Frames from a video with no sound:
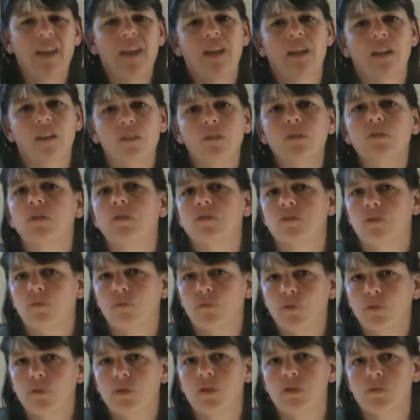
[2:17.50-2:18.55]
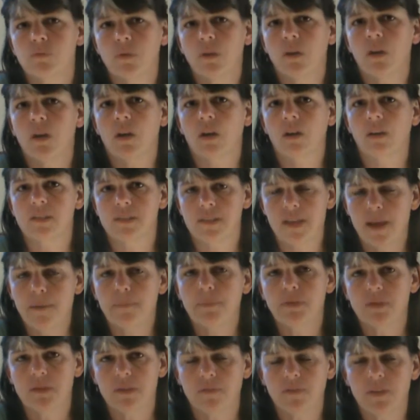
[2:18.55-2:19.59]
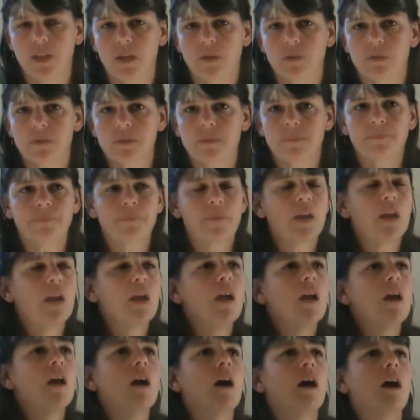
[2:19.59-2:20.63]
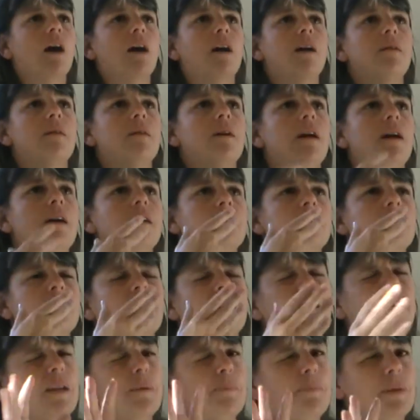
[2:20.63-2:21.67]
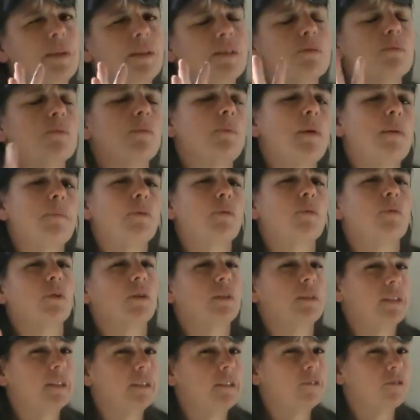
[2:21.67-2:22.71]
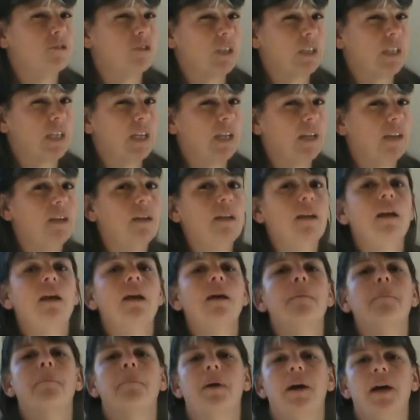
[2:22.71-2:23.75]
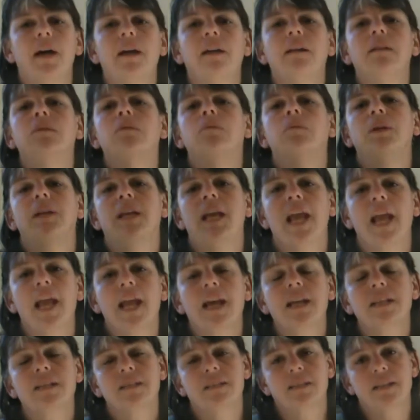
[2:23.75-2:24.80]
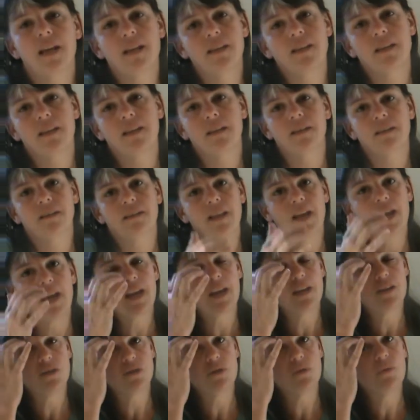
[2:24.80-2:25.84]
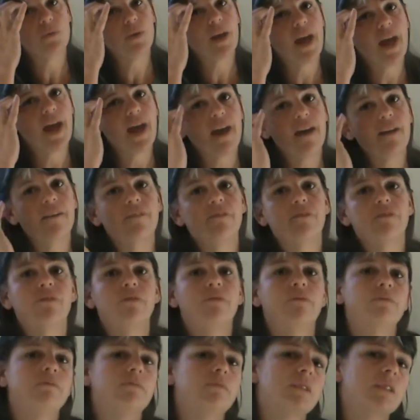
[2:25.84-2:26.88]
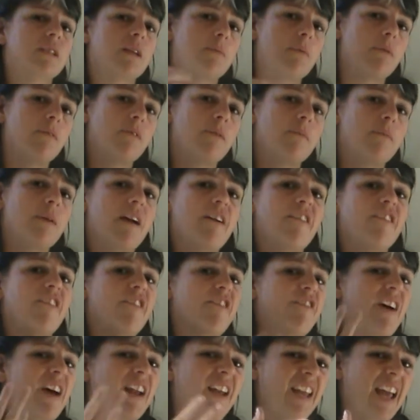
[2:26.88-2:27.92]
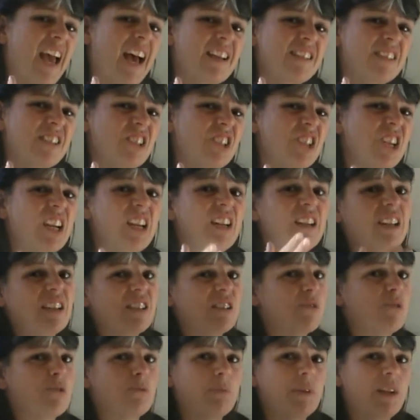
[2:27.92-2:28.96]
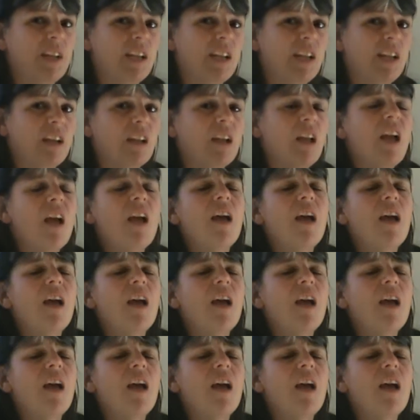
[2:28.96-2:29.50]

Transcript: And glucose and fructose are examples of those. Uh, and lipids, remember, were a little tricky but we can say that they do have, some of them have a fatty acid chain that is repeating.